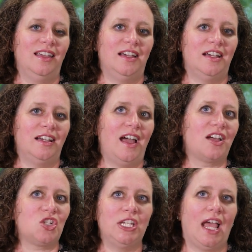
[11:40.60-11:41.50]

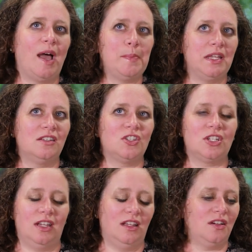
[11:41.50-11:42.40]
actually happened
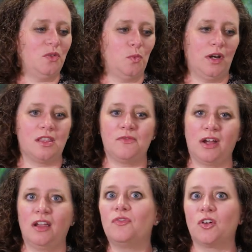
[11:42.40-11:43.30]
in one of the
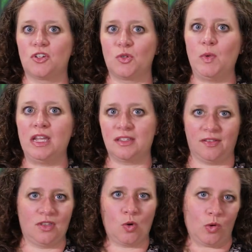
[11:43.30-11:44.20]
very first weeks
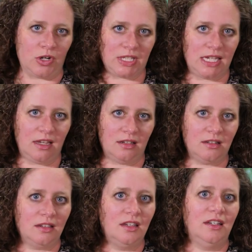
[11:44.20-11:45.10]
of the
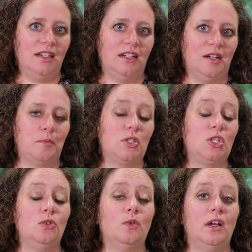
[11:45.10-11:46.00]
quarantine
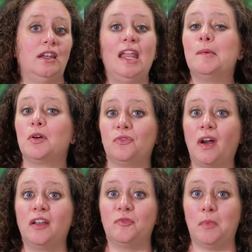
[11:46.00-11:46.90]
to a neighbor
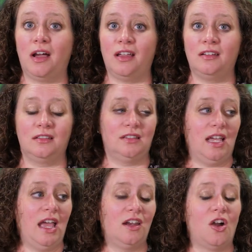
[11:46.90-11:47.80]
friend of mine
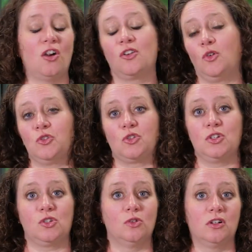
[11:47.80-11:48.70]
at our grocery
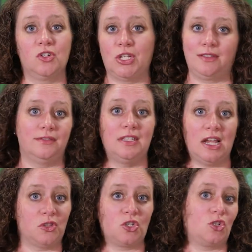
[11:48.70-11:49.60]
store just
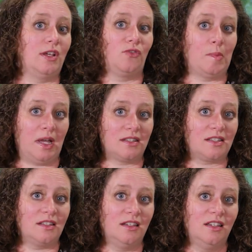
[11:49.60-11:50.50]
down the street from
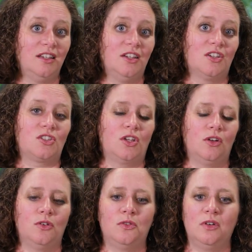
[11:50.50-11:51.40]
us.
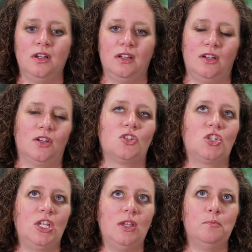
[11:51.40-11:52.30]
So
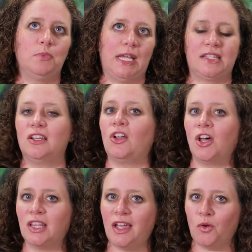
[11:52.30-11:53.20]
she placed an
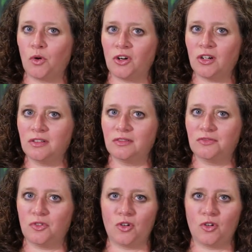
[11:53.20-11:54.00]
online order for